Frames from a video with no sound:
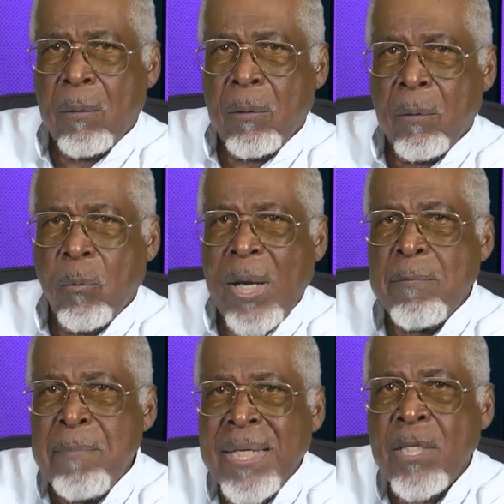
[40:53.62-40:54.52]
When
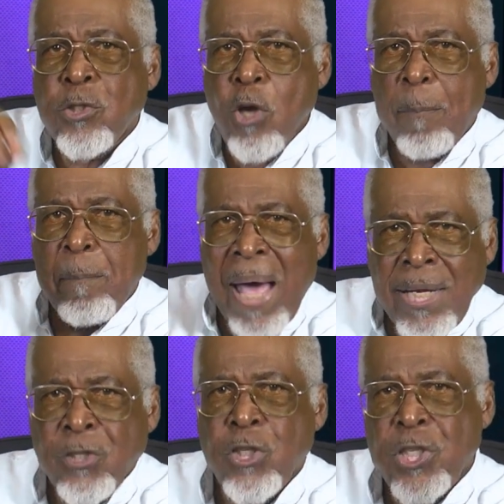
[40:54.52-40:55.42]
middle top
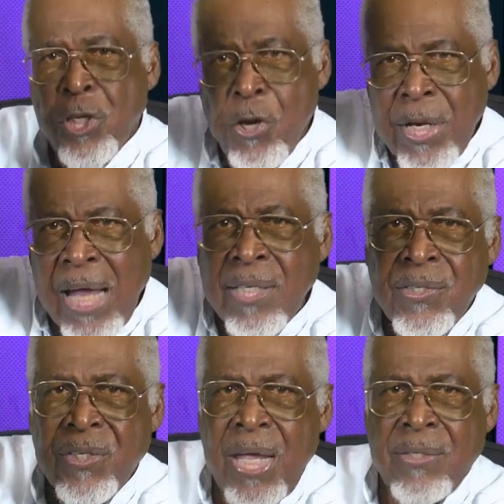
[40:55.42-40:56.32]
managers in the United
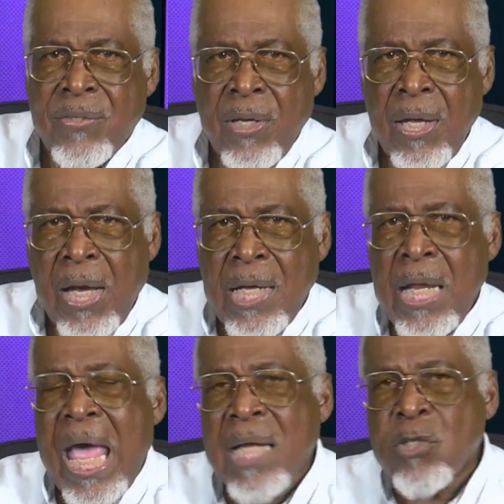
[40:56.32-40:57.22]
States and
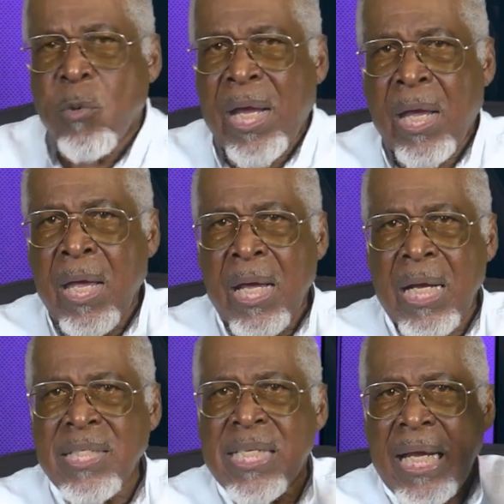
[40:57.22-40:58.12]
elsewhere
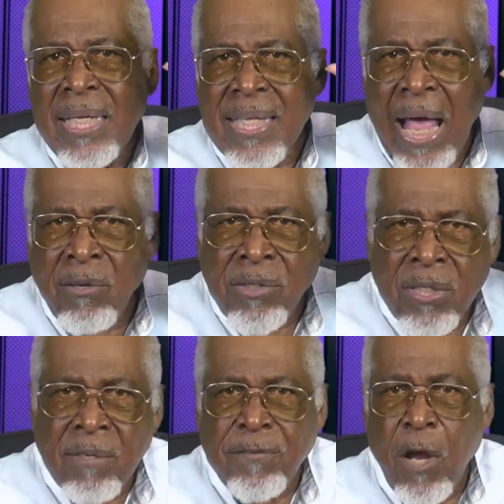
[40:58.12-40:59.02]
can take
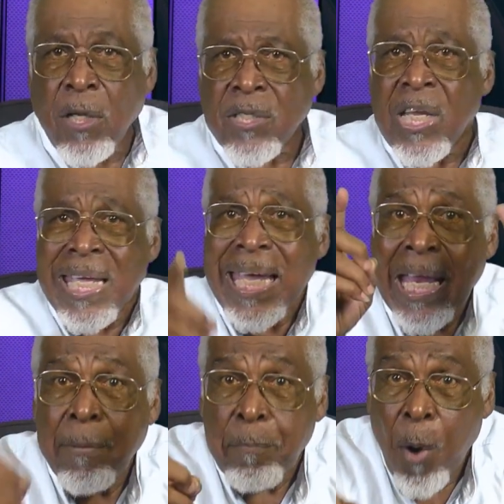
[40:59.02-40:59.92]
thousands of dollars
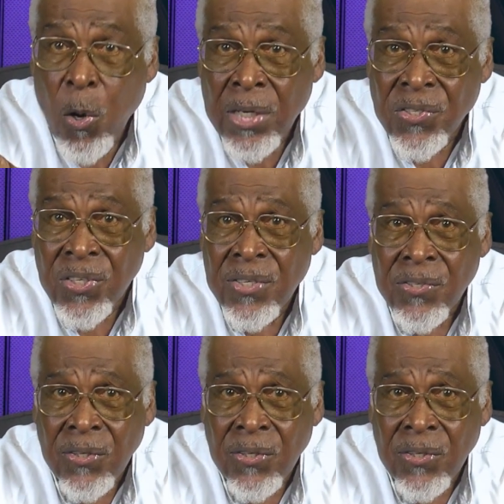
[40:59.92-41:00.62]
in bonuses,